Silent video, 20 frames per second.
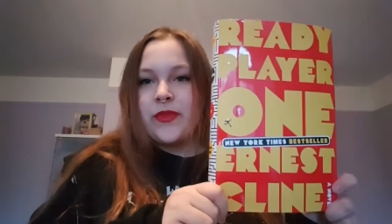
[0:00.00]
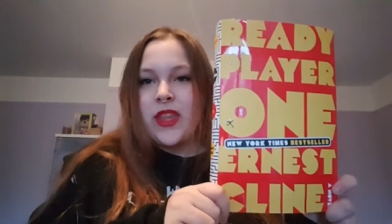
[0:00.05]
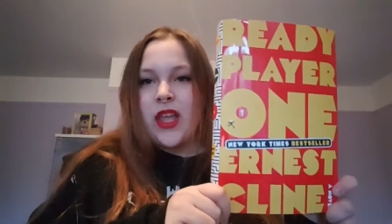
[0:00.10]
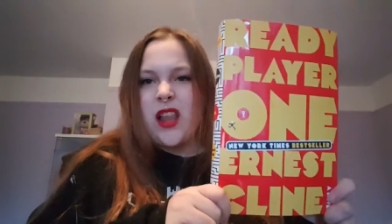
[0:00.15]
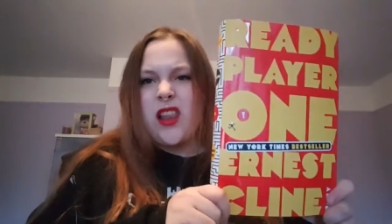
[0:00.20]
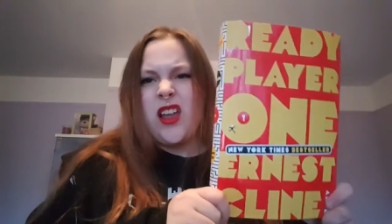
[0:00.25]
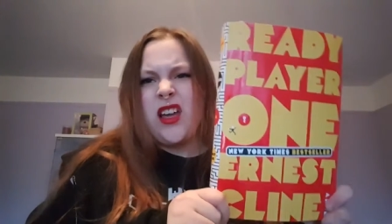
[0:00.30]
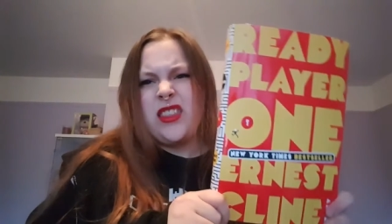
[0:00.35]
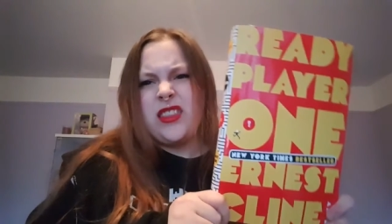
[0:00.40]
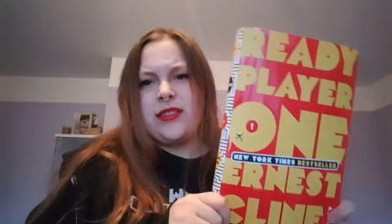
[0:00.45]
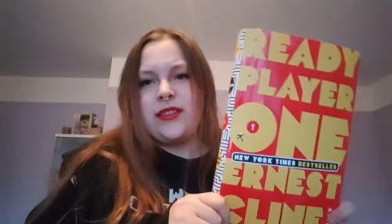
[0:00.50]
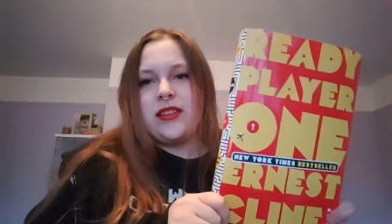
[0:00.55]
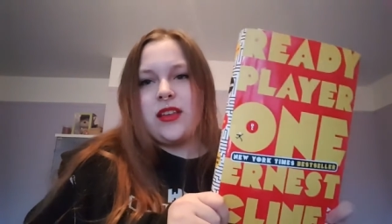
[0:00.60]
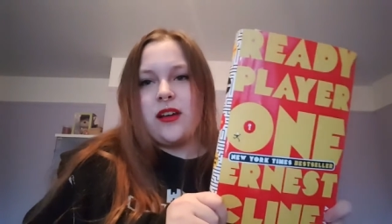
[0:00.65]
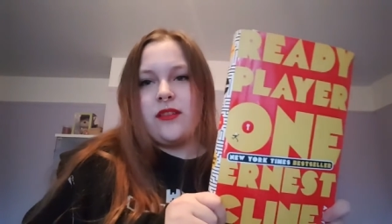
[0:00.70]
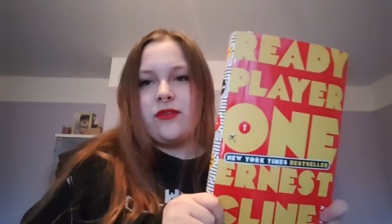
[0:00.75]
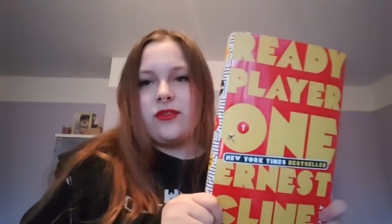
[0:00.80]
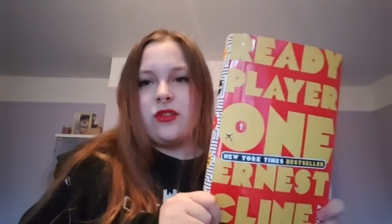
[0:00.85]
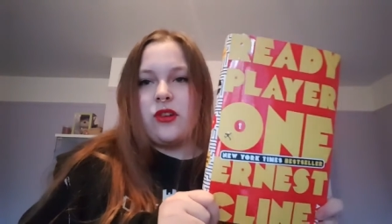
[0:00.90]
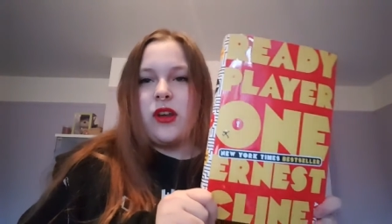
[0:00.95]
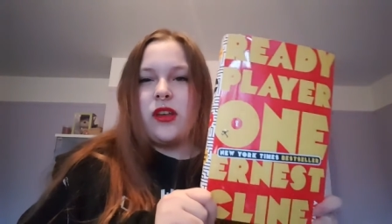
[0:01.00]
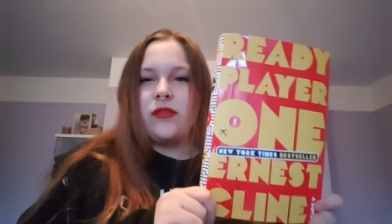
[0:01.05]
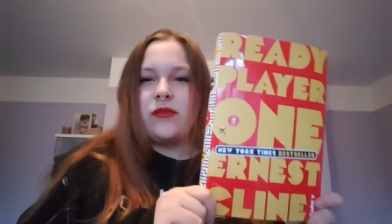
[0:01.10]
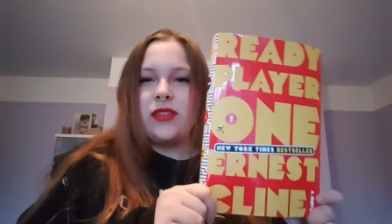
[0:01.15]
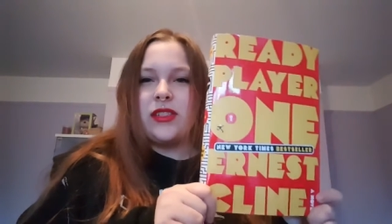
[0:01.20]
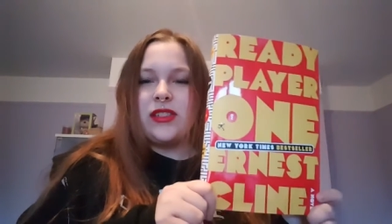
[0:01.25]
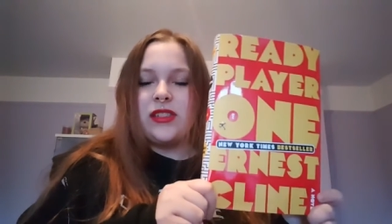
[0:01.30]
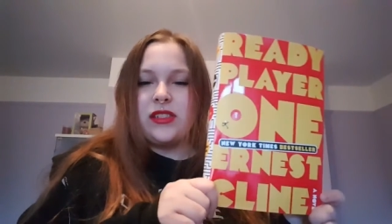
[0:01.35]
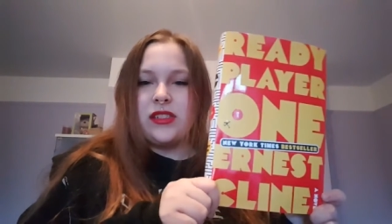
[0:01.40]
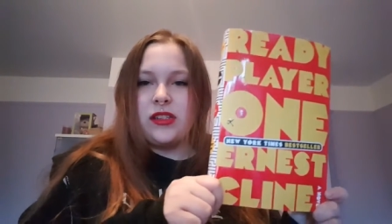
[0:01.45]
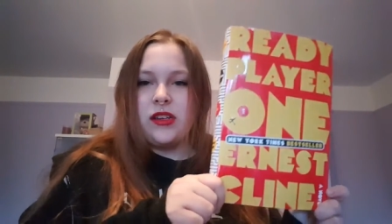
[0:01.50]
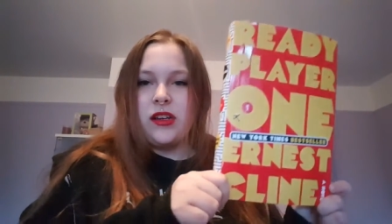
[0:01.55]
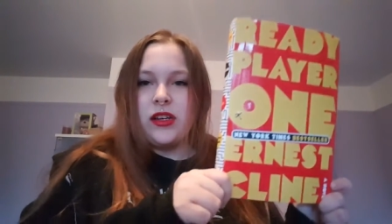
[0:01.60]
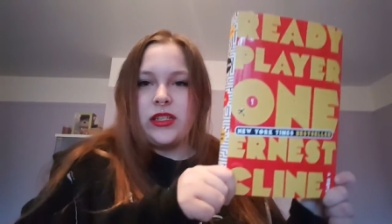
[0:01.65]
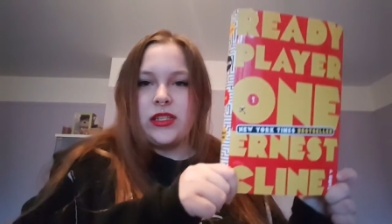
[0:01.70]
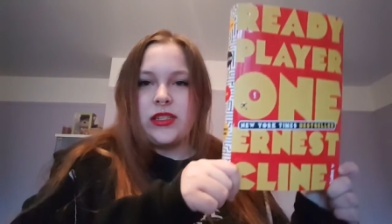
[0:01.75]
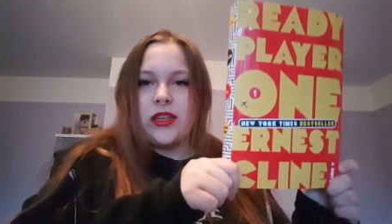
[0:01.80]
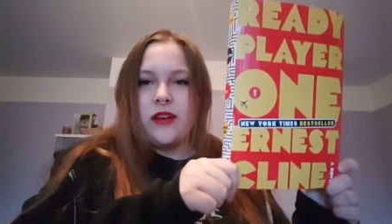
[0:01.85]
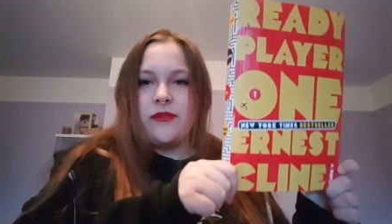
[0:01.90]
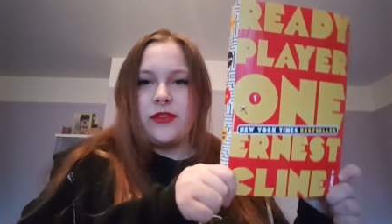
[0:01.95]
I like this cover. This is a
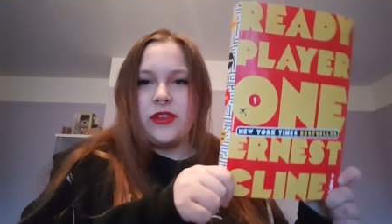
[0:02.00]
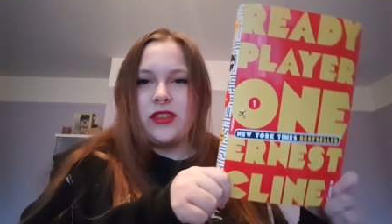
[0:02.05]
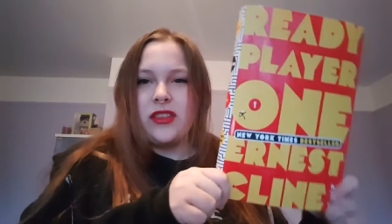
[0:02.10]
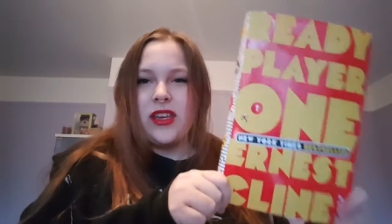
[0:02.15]
nice cover.